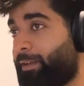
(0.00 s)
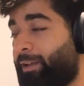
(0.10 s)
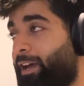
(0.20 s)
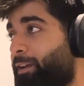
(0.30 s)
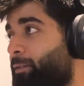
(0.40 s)

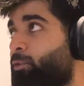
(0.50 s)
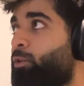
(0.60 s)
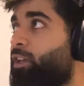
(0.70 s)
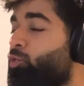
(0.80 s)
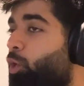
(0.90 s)

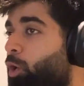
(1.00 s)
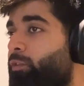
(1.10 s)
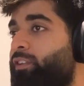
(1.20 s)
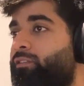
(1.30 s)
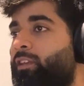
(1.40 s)
you
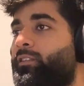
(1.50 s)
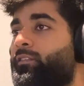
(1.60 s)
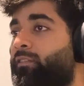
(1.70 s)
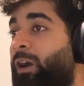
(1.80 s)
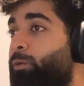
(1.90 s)
always say
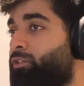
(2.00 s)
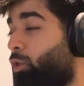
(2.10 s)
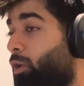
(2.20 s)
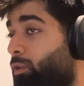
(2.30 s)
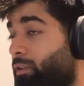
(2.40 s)
this. Now it's
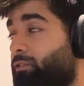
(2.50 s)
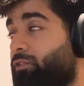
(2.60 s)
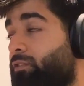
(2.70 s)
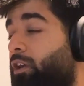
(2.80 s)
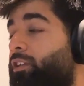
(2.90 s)

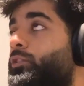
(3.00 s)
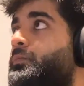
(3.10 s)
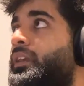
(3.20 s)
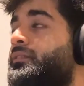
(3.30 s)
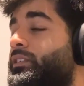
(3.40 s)
starting to
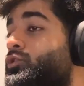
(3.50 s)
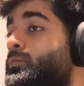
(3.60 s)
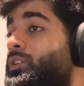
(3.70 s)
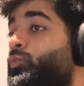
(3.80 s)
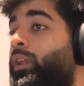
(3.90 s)
make sense to
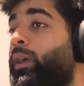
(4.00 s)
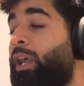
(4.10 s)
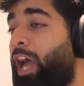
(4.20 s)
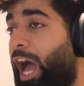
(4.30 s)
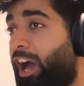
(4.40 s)
me as well.
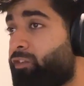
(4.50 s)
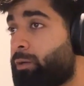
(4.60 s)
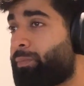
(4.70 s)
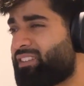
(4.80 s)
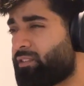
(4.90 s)
Have the
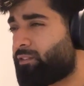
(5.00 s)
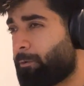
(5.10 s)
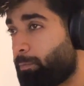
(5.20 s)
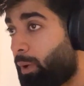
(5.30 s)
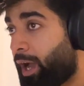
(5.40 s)
presence
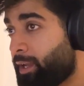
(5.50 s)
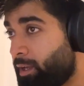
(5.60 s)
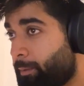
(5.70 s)
in mind,